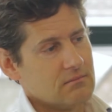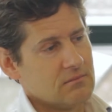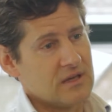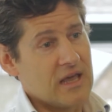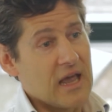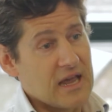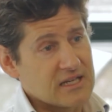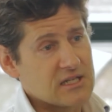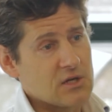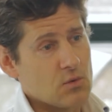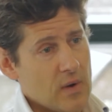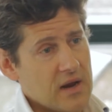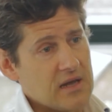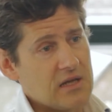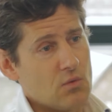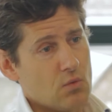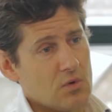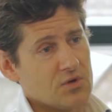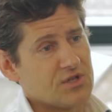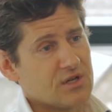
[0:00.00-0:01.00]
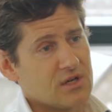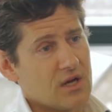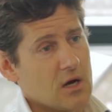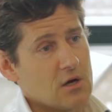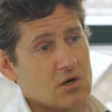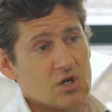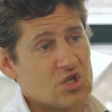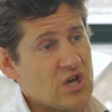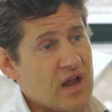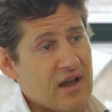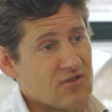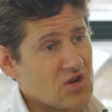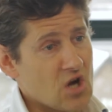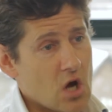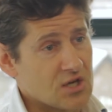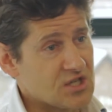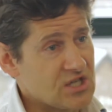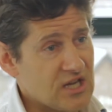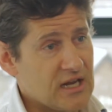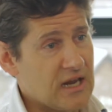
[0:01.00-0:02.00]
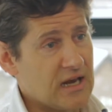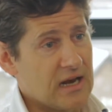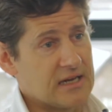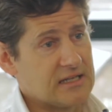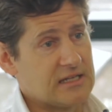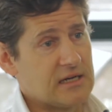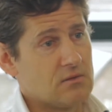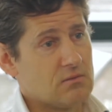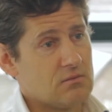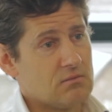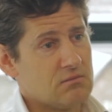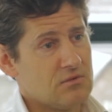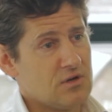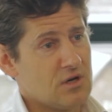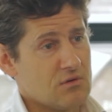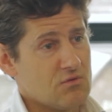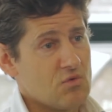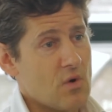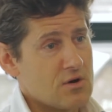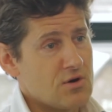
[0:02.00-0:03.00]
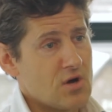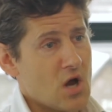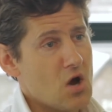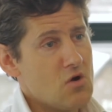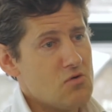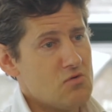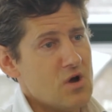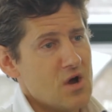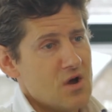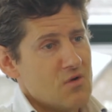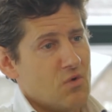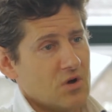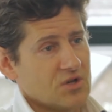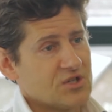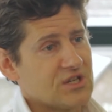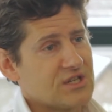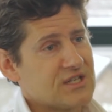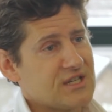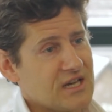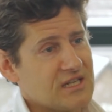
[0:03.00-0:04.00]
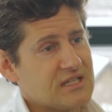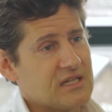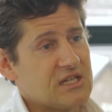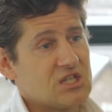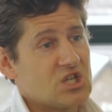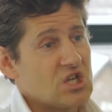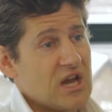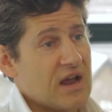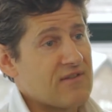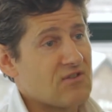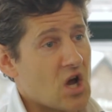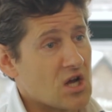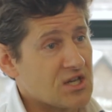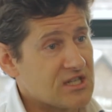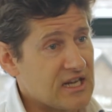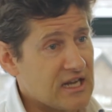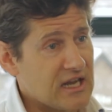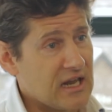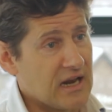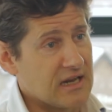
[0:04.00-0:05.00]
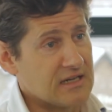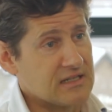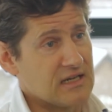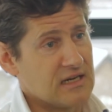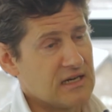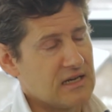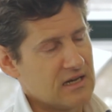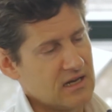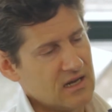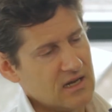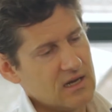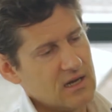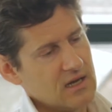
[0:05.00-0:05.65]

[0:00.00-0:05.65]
get to where you want to go because you haven't articulated, you know, you won't know what success is because you haven't articulated it.